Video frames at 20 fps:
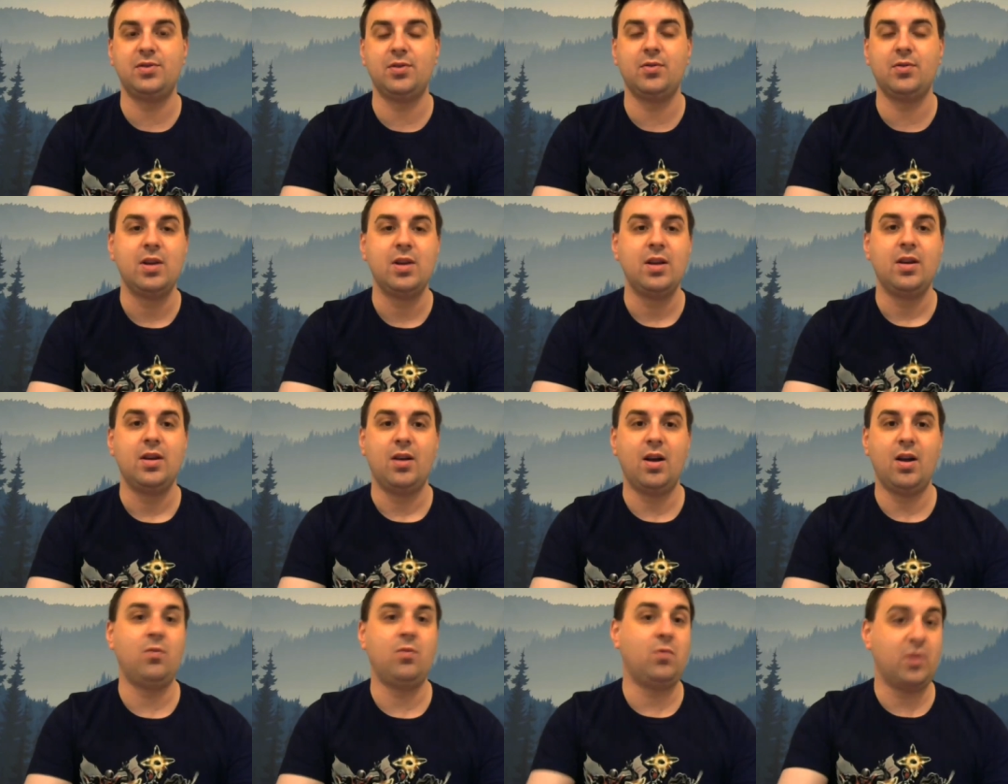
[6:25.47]
so
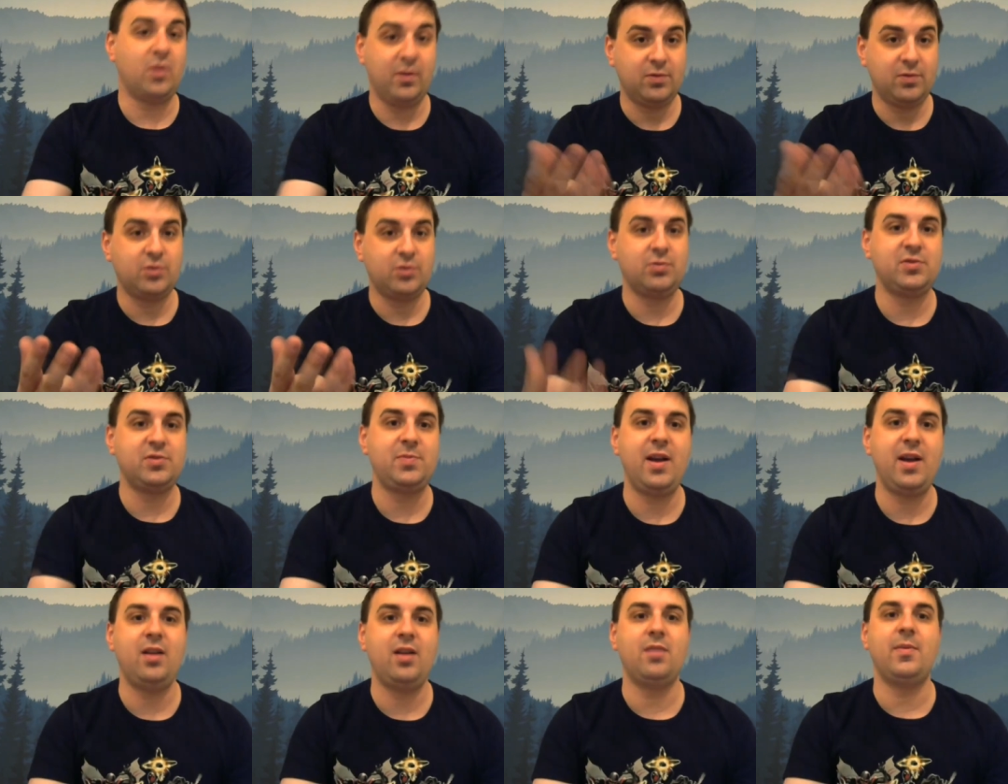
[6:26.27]
uh, one of which
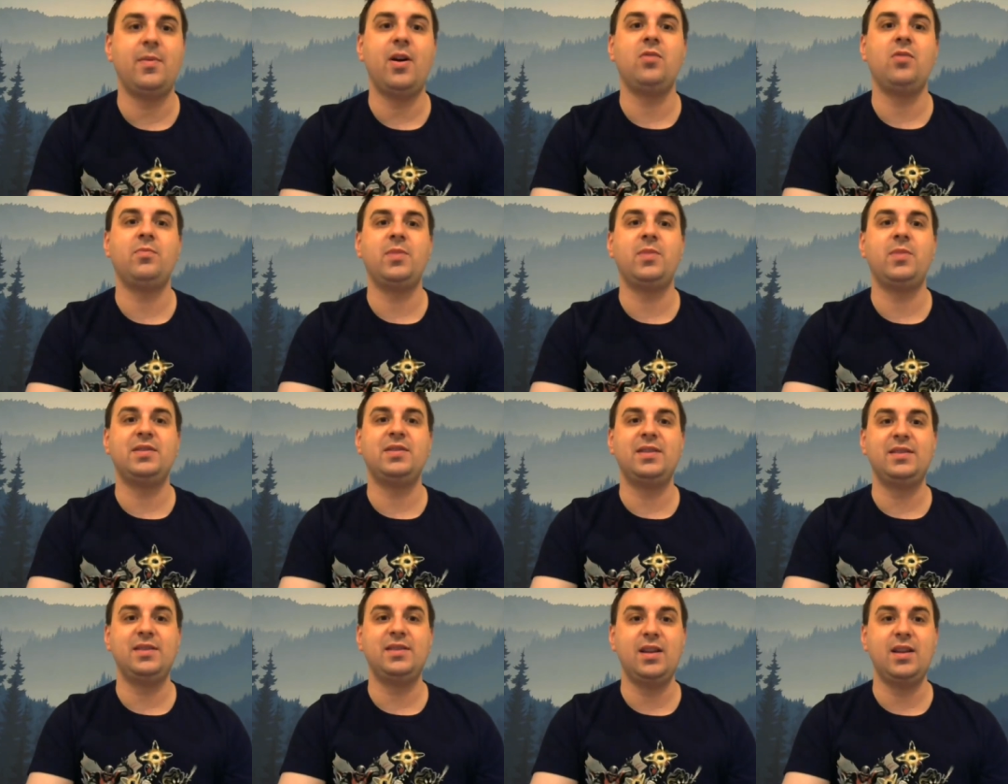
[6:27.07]
was Paramount,
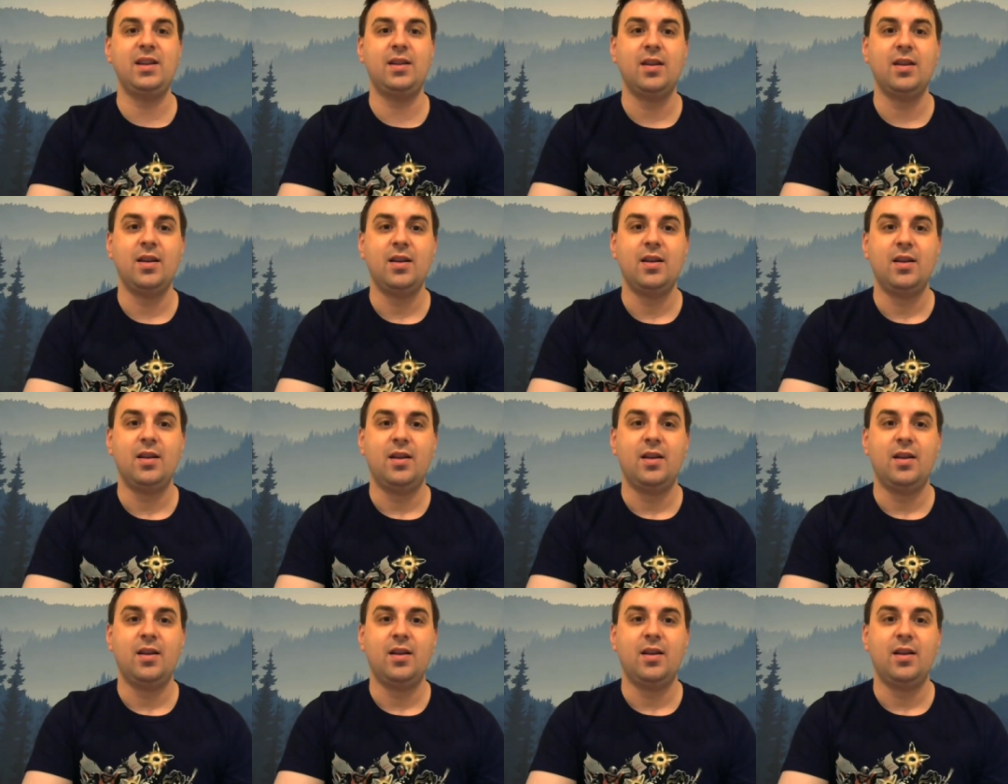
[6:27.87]
but Disney